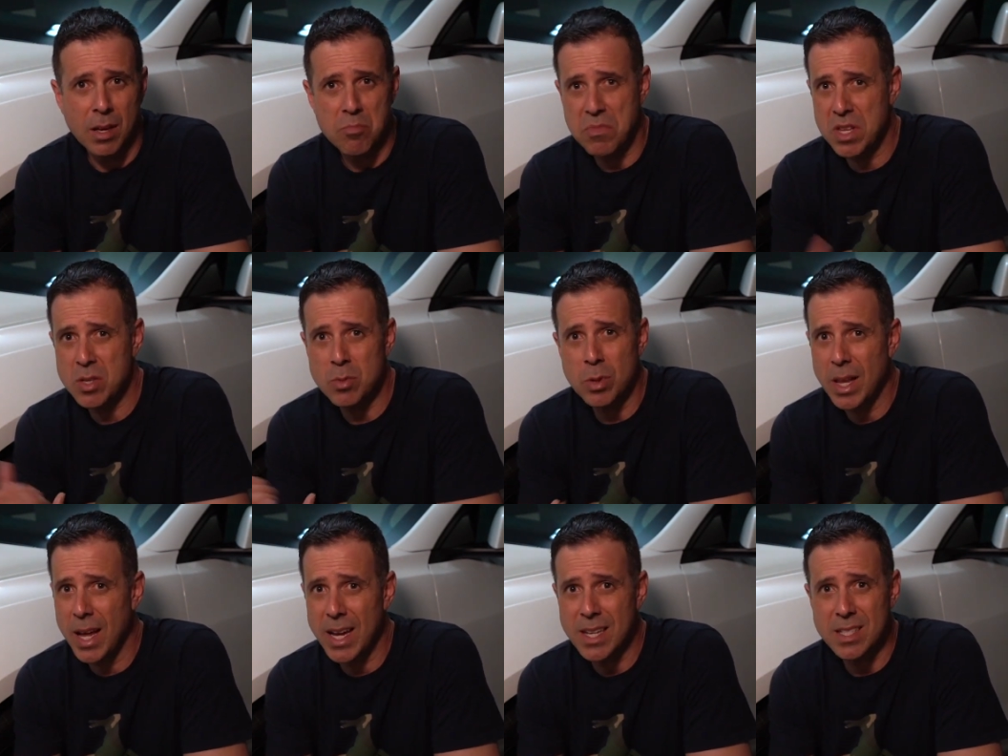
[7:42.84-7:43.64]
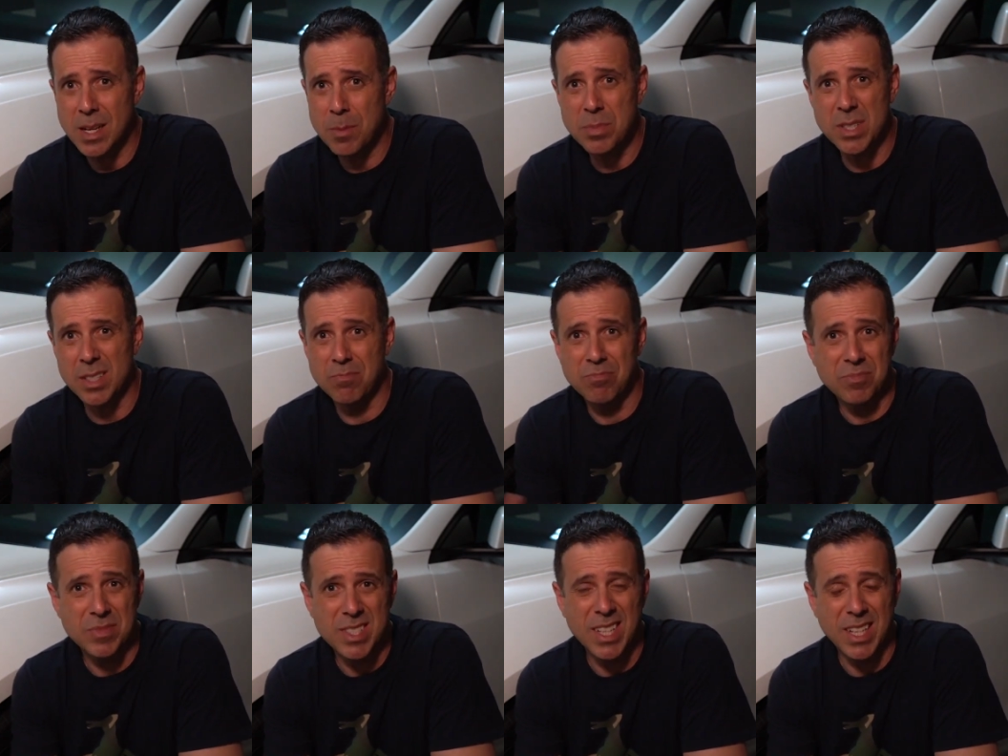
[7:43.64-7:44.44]
this will last up to
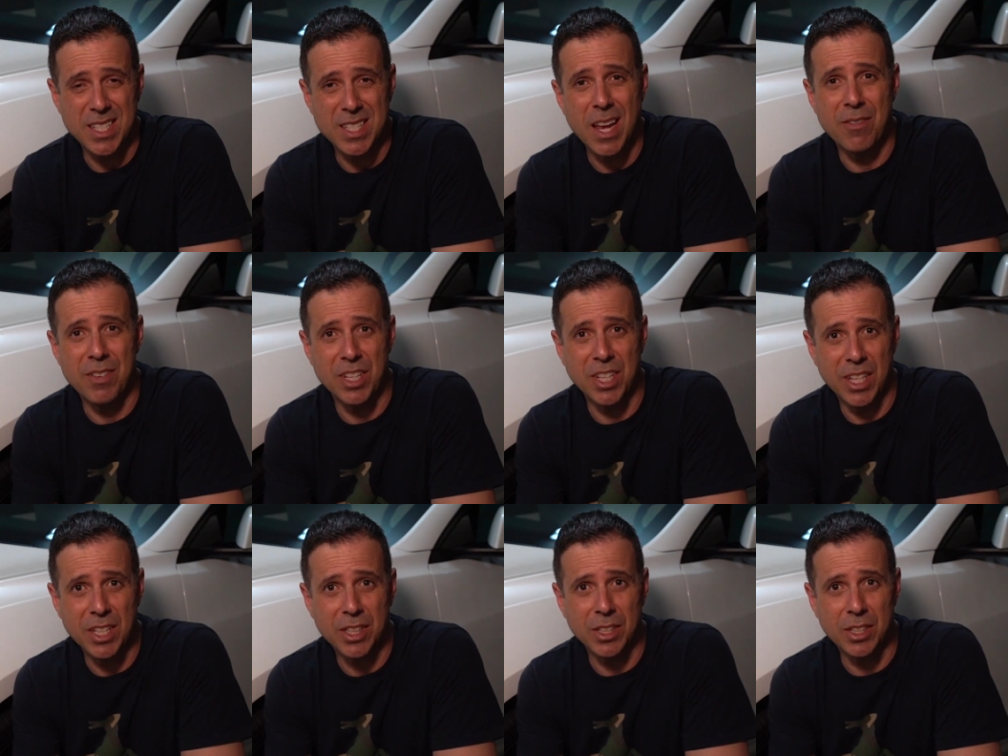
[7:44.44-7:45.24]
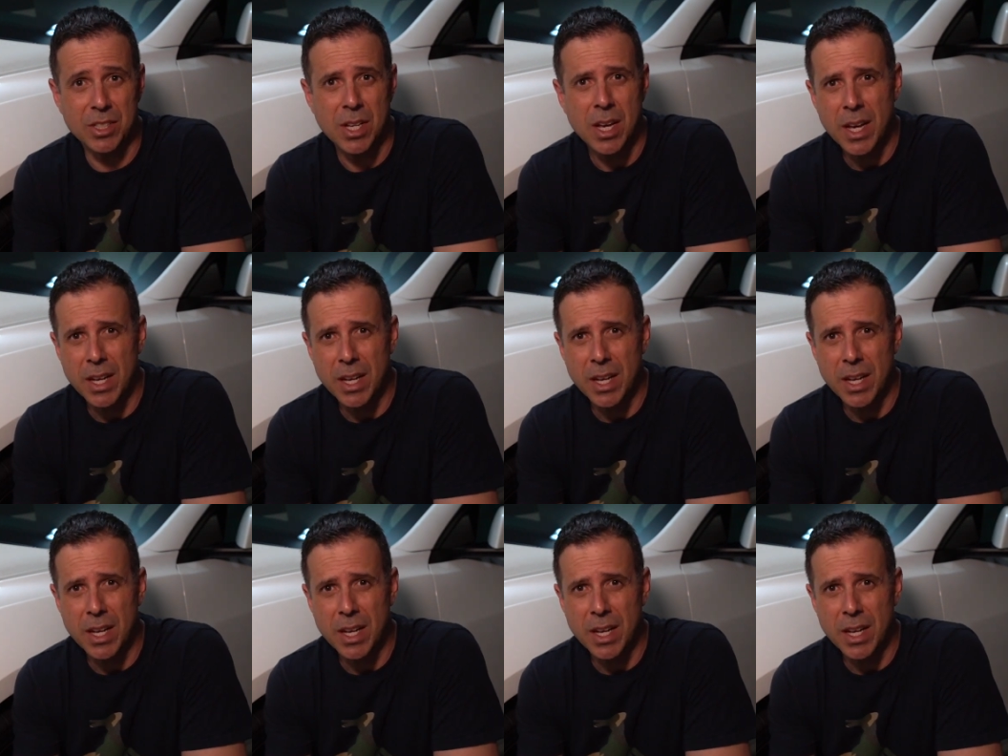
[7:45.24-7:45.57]
6-7 years.